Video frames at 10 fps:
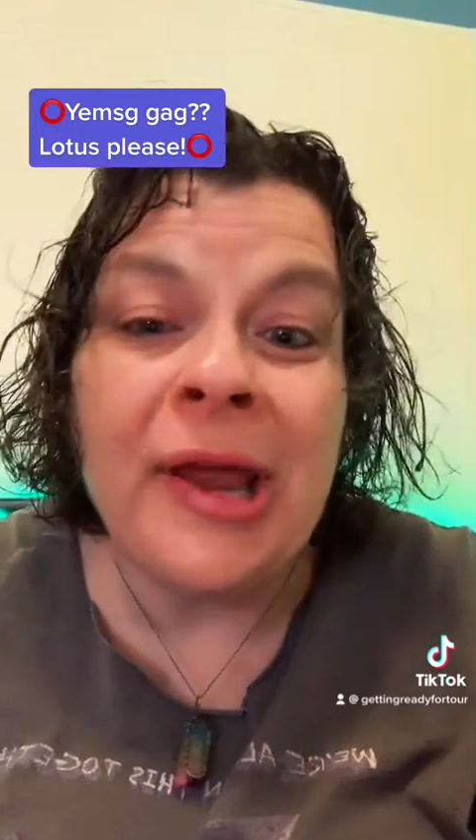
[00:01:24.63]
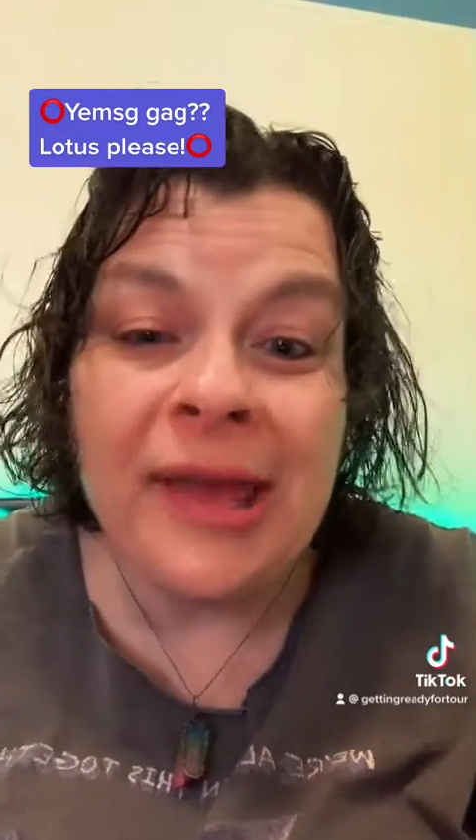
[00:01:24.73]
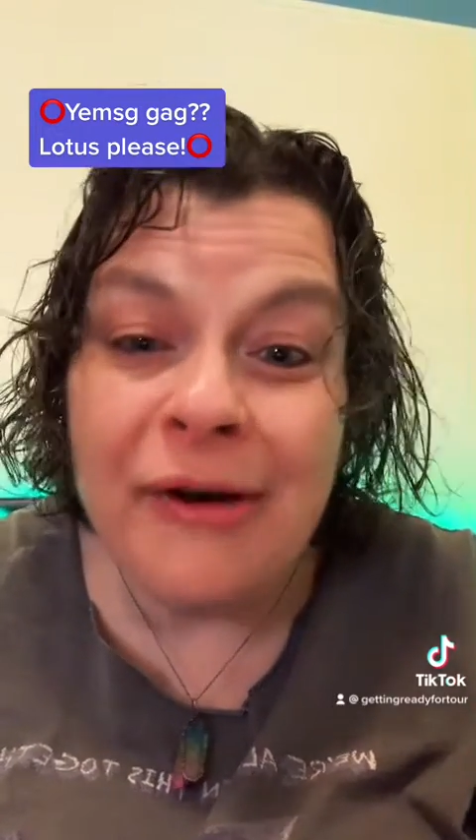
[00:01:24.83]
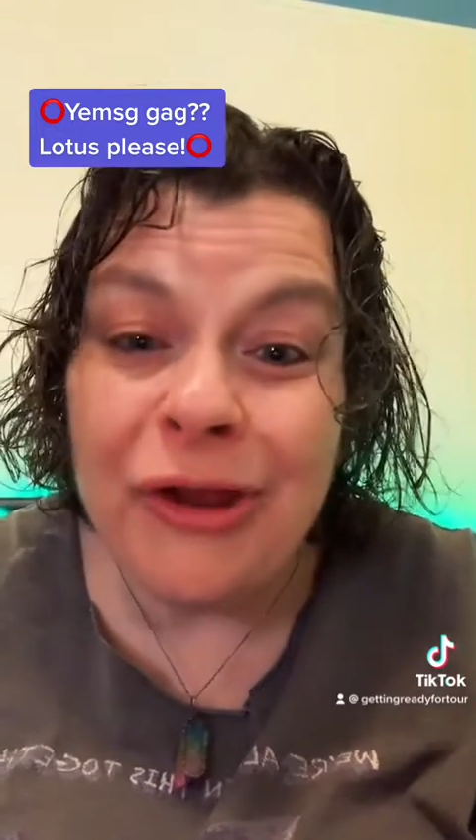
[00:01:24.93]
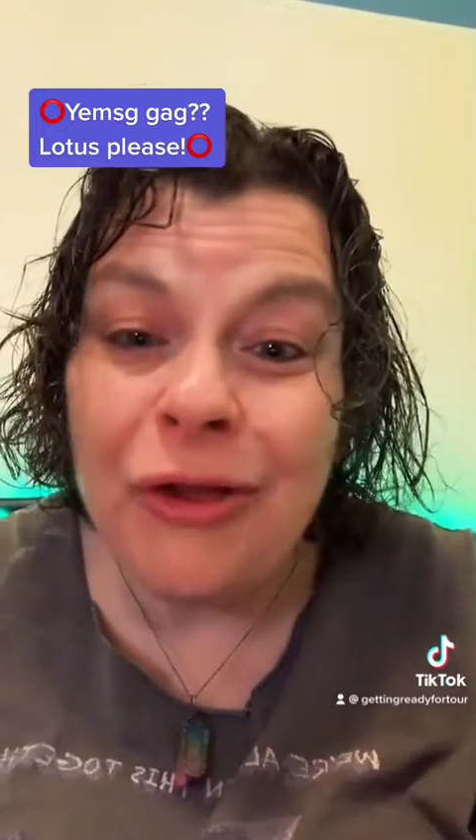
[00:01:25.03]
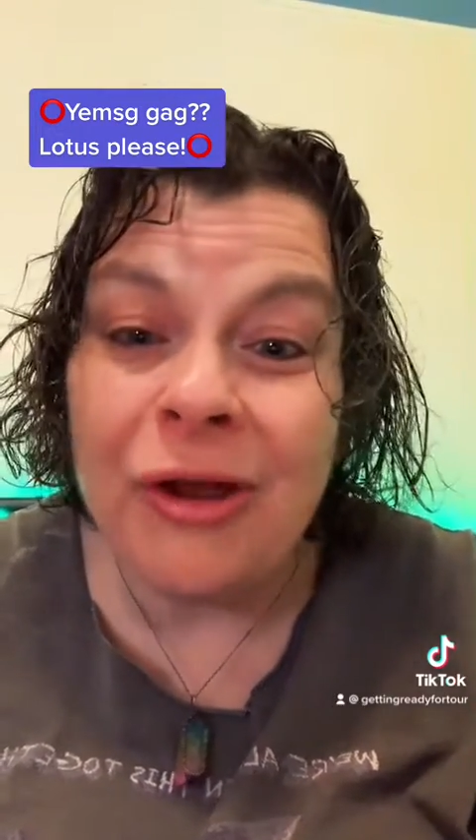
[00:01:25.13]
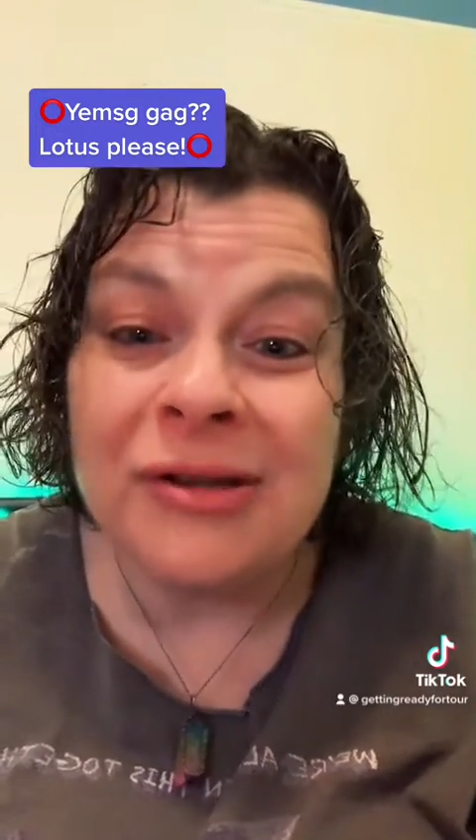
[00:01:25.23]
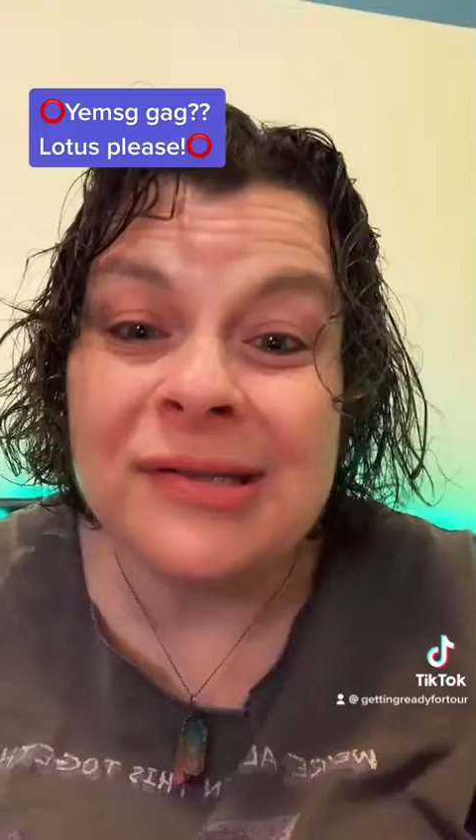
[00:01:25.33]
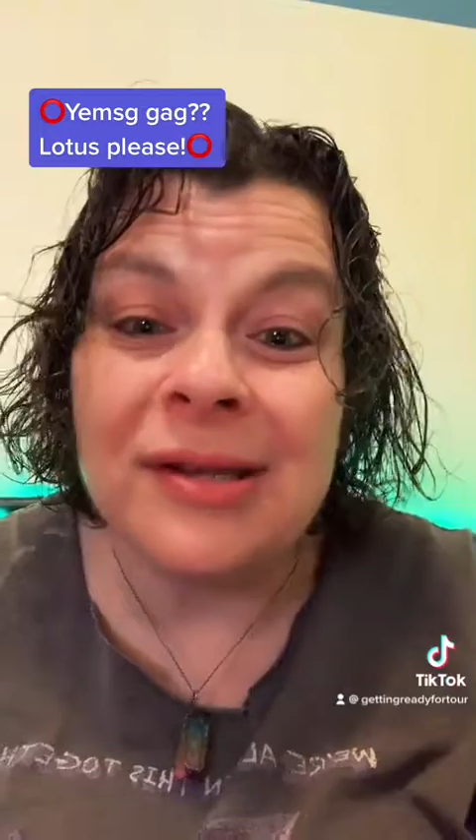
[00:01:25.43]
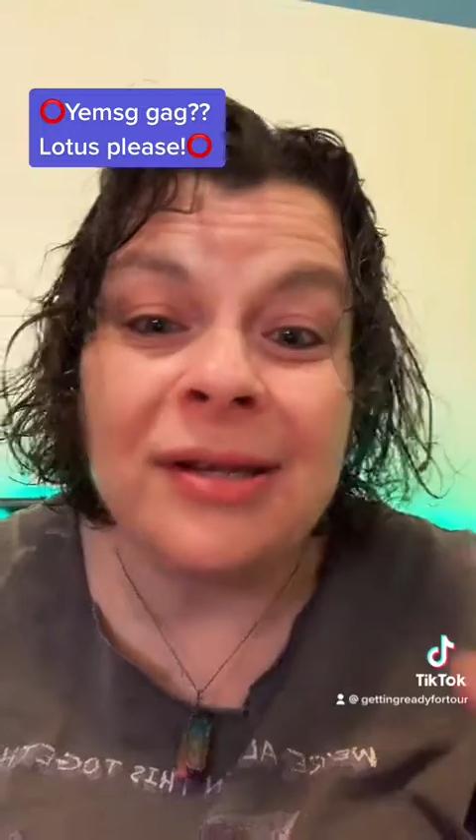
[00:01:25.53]
and Kelly
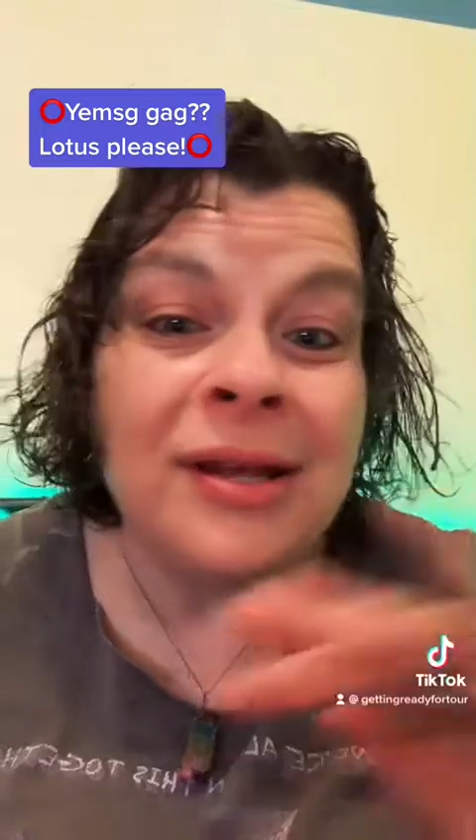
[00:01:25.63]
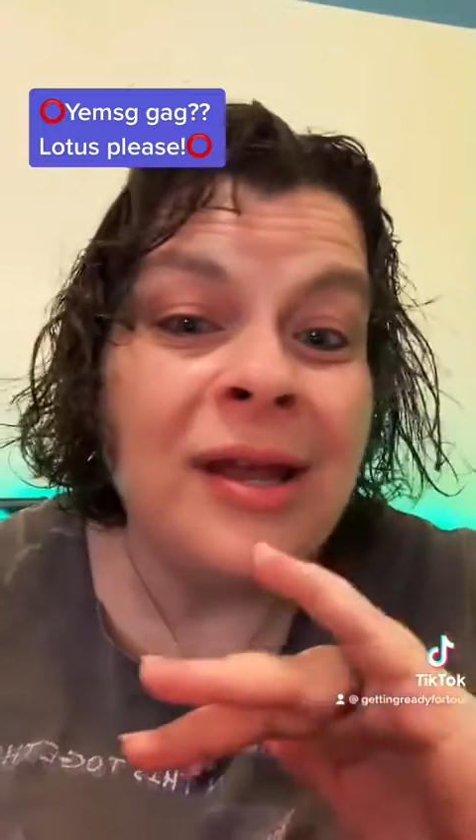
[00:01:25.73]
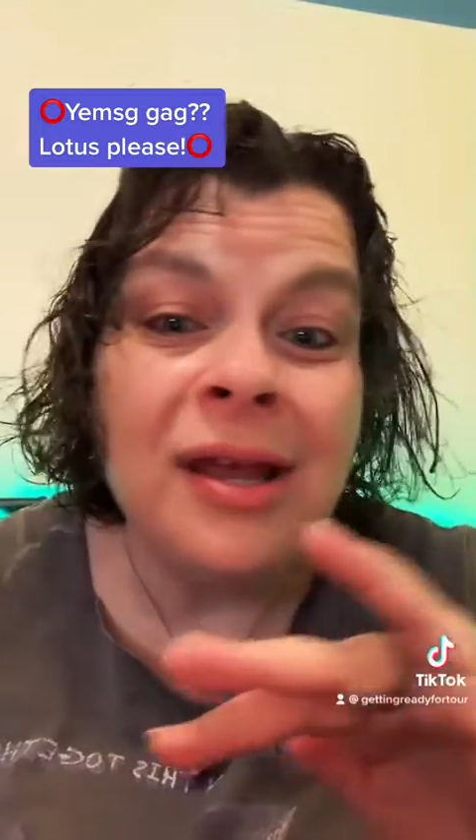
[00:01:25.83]
Clarkson,